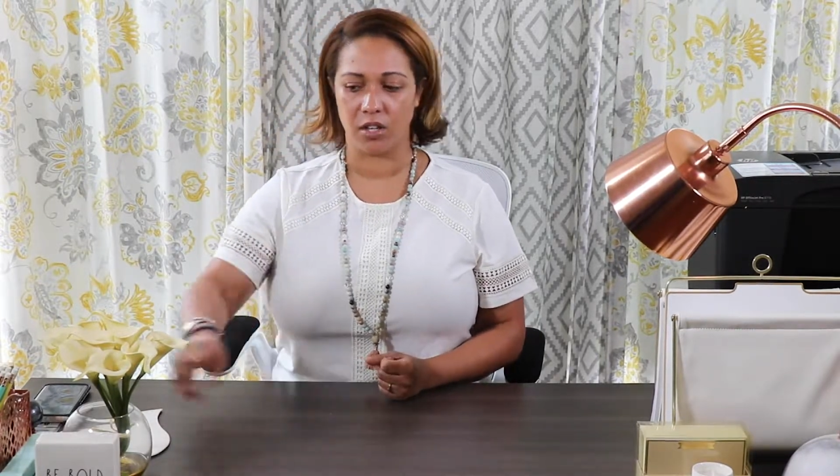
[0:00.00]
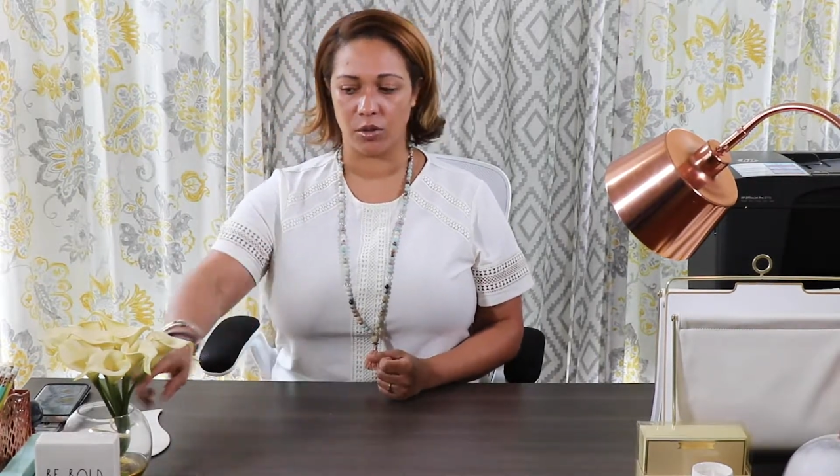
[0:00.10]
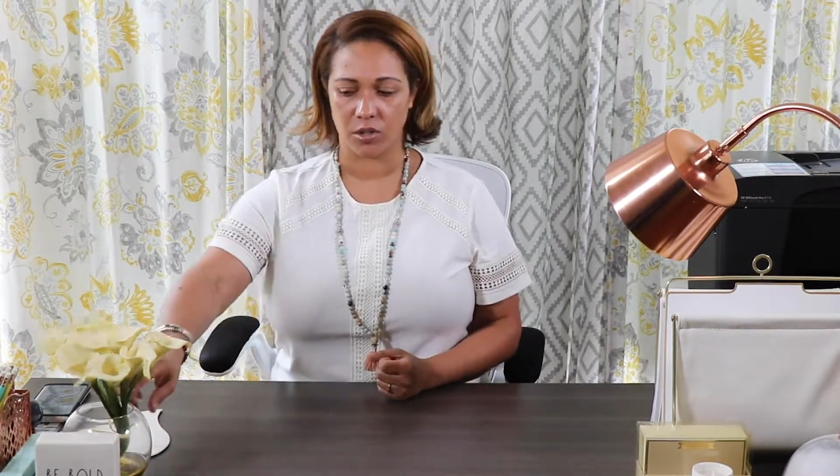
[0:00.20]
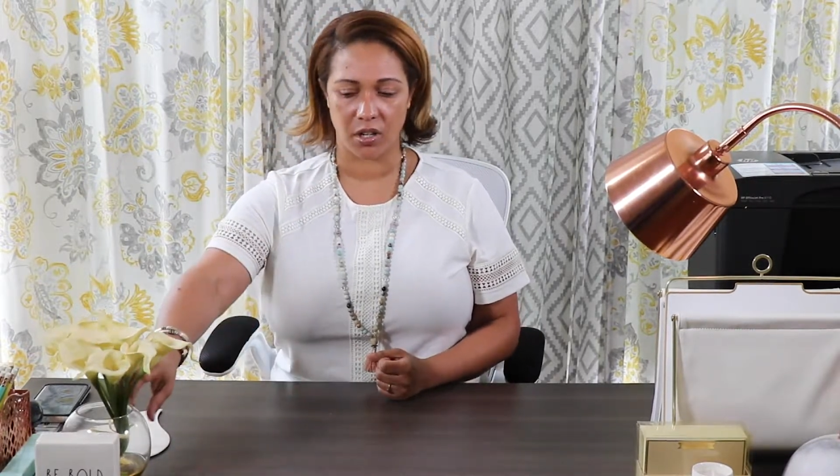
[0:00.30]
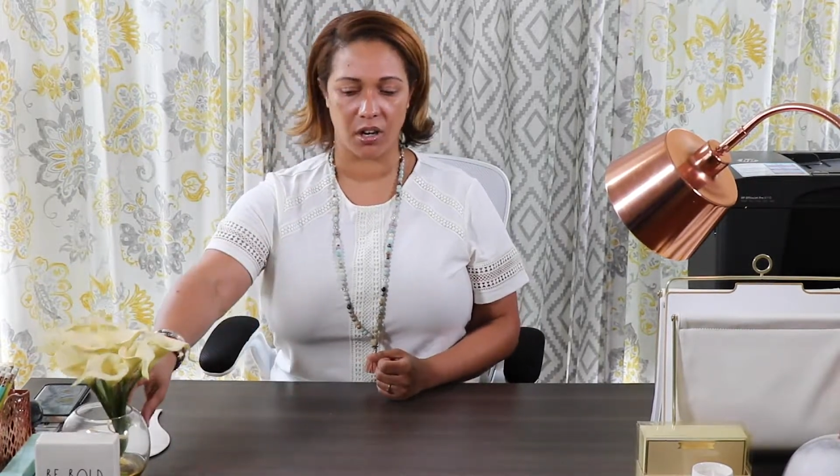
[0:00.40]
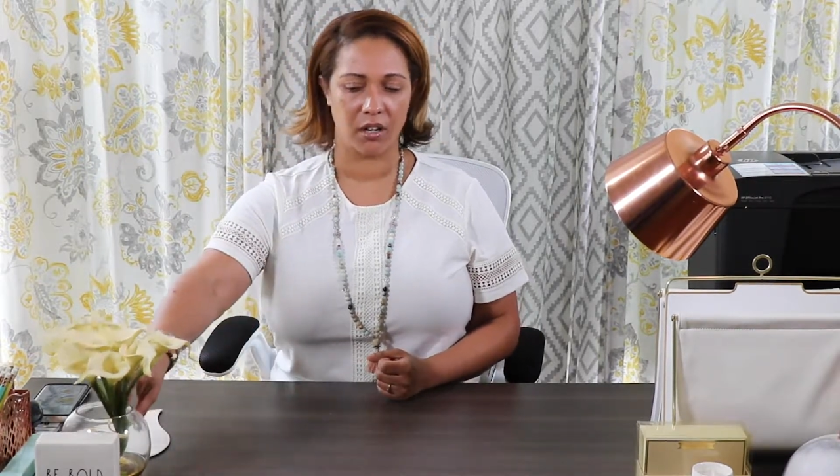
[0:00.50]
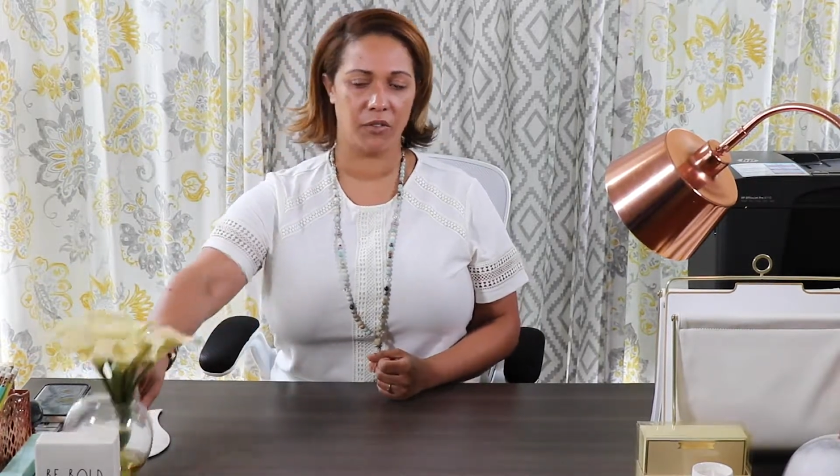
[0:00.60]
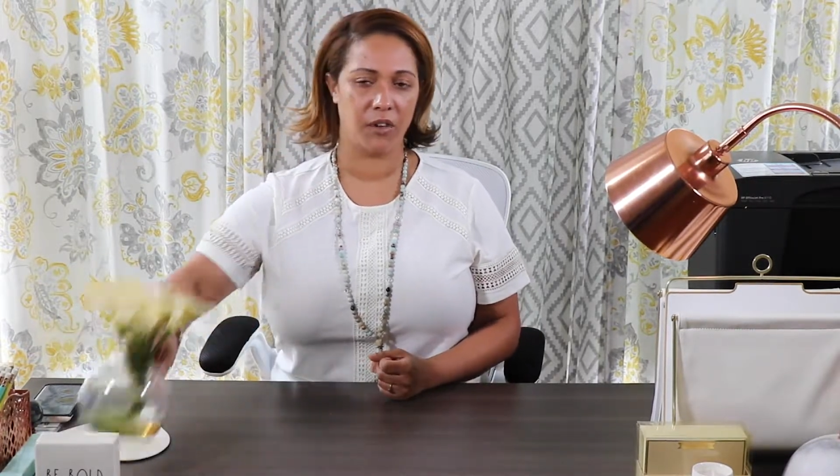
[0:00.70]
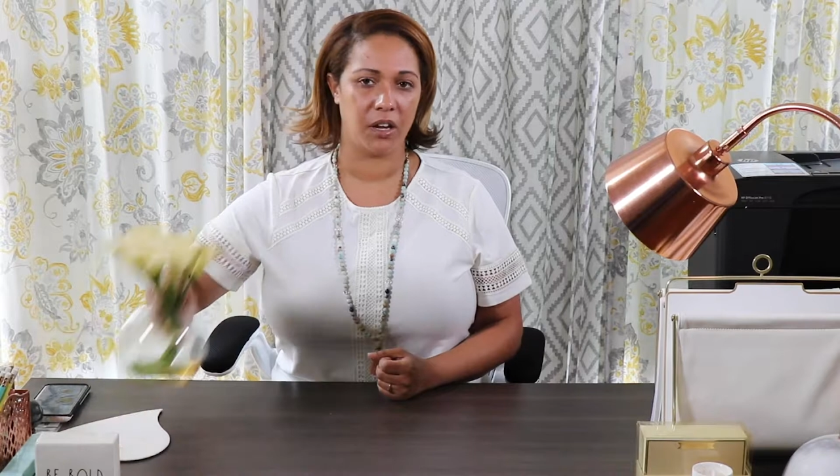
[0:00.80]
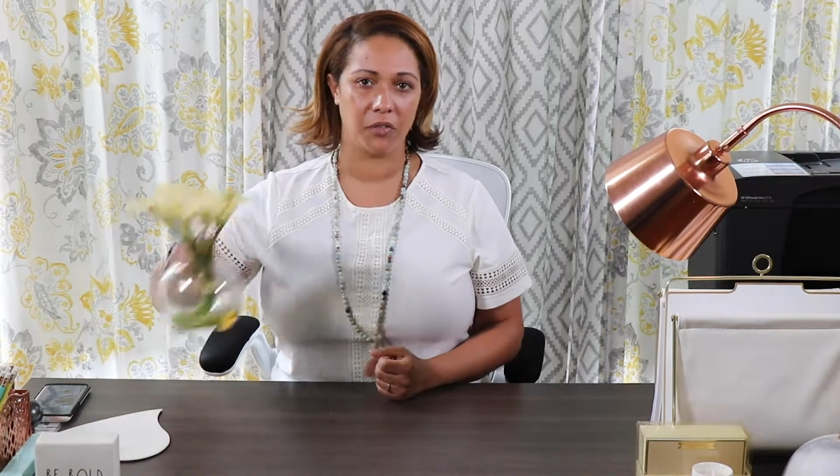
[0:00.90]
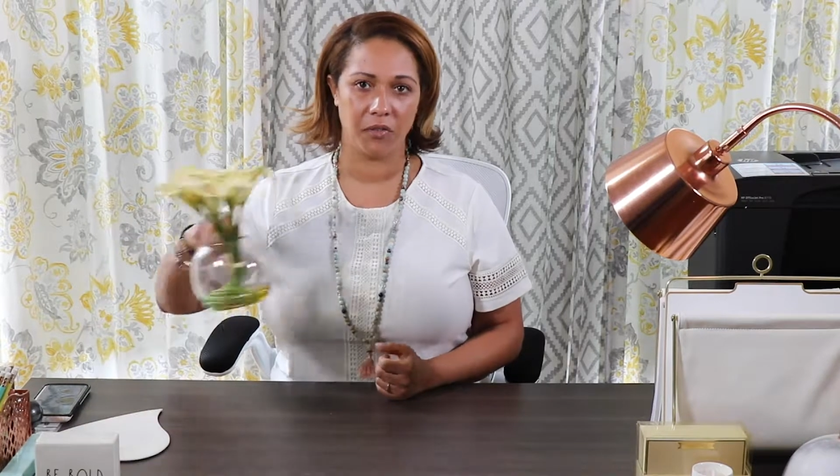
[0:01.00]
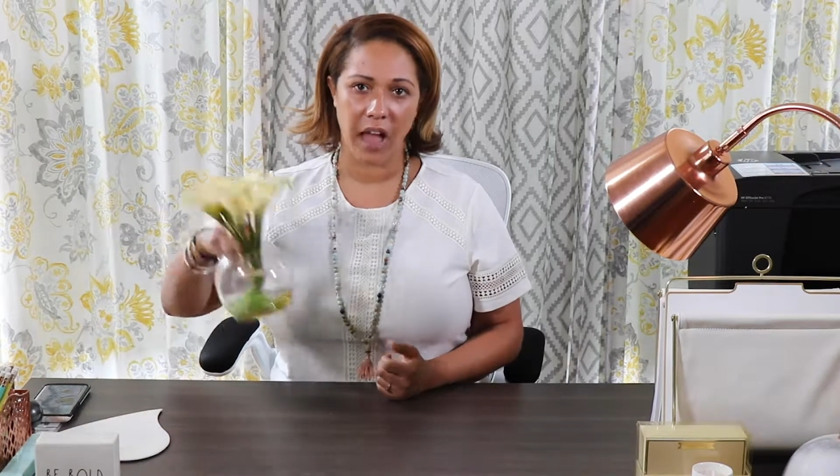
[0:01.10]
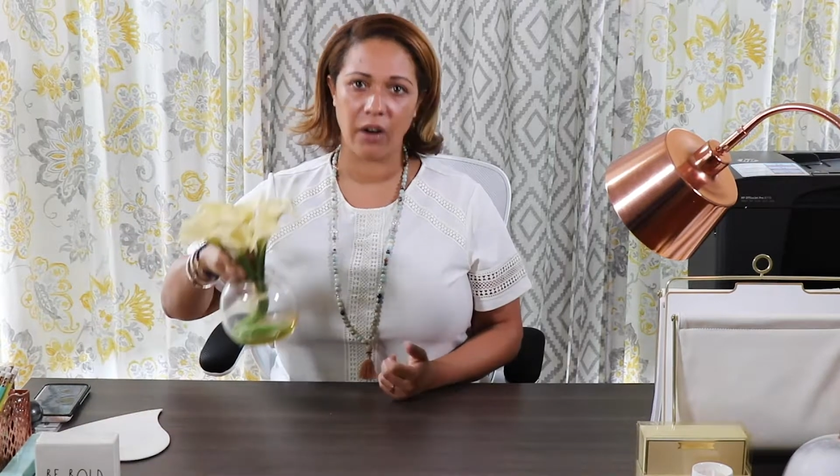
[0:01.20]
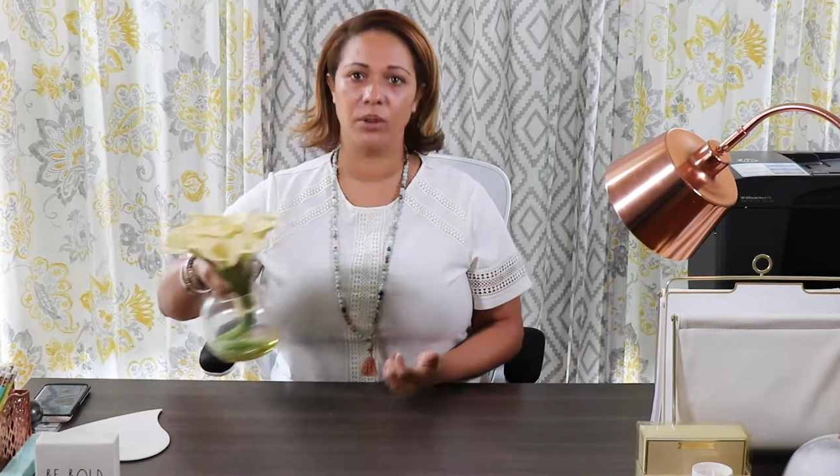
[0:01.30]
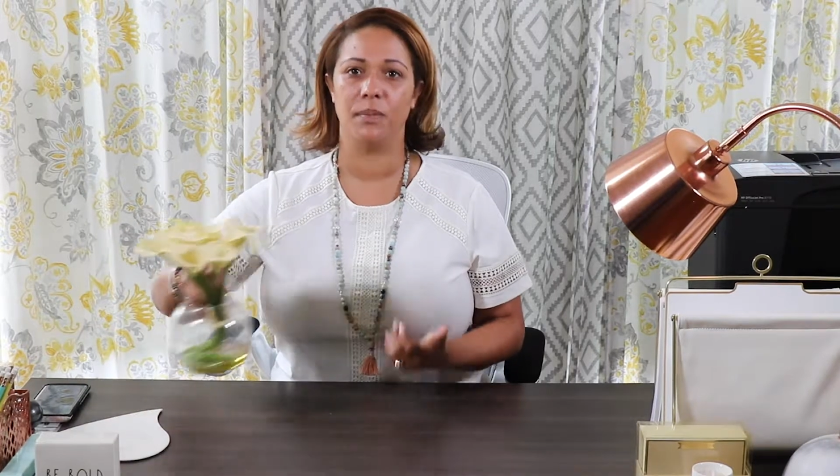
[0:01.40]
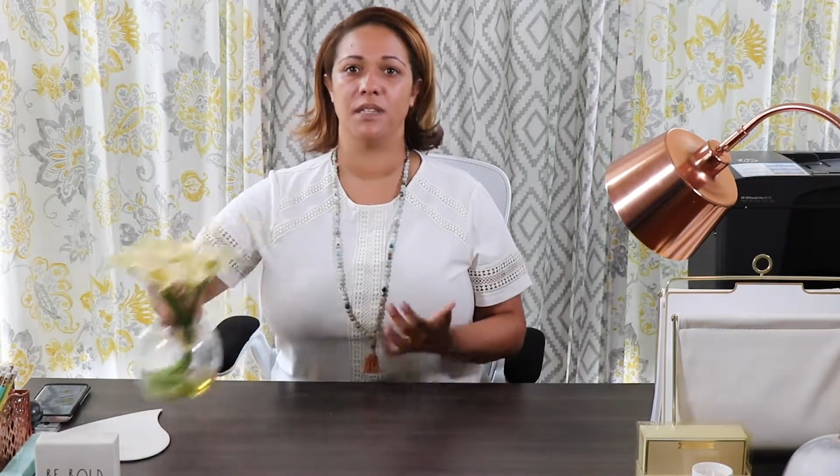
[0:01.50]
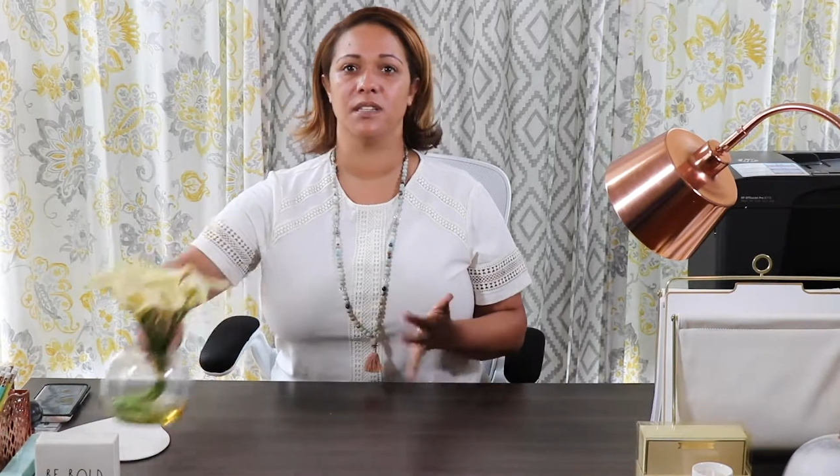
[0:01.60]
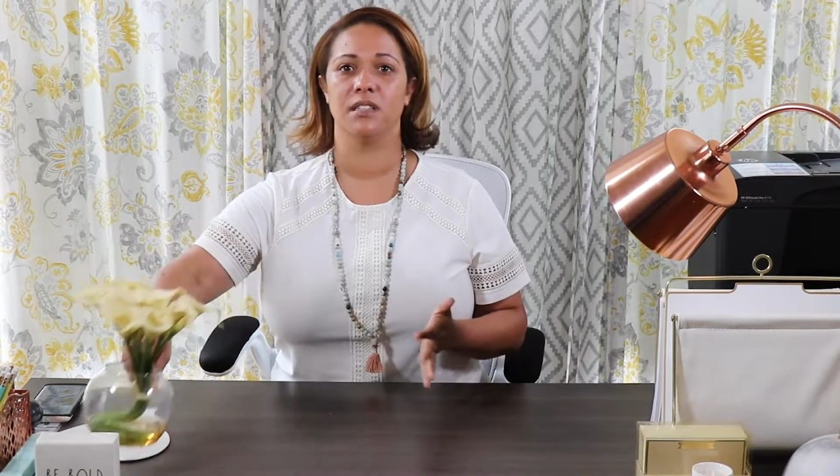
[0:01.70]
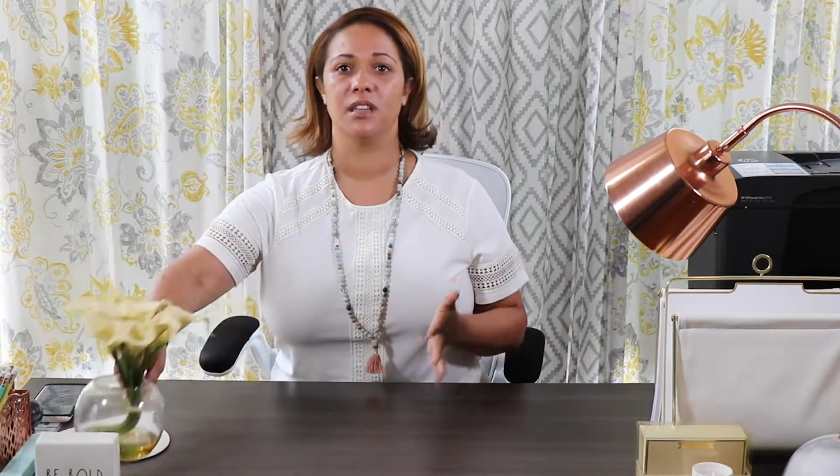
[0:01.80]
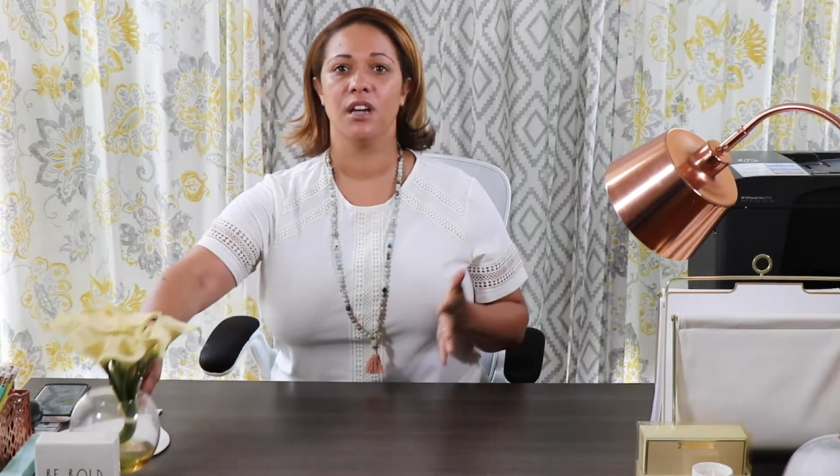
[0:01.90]
go start a fake flower
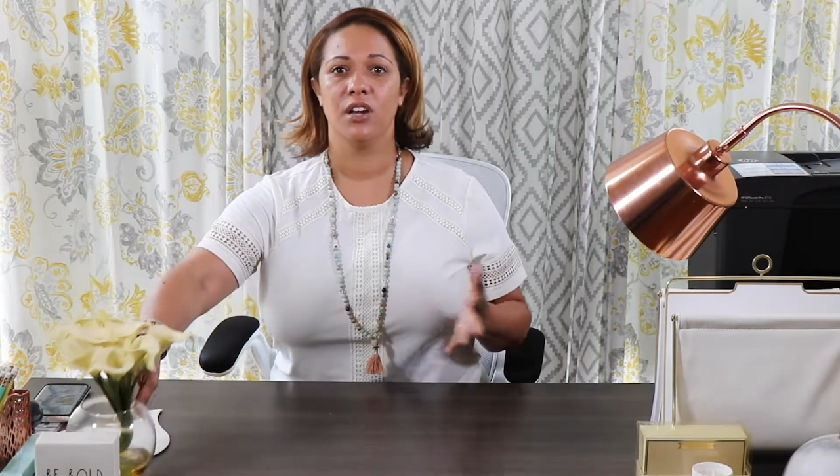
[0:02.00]
business,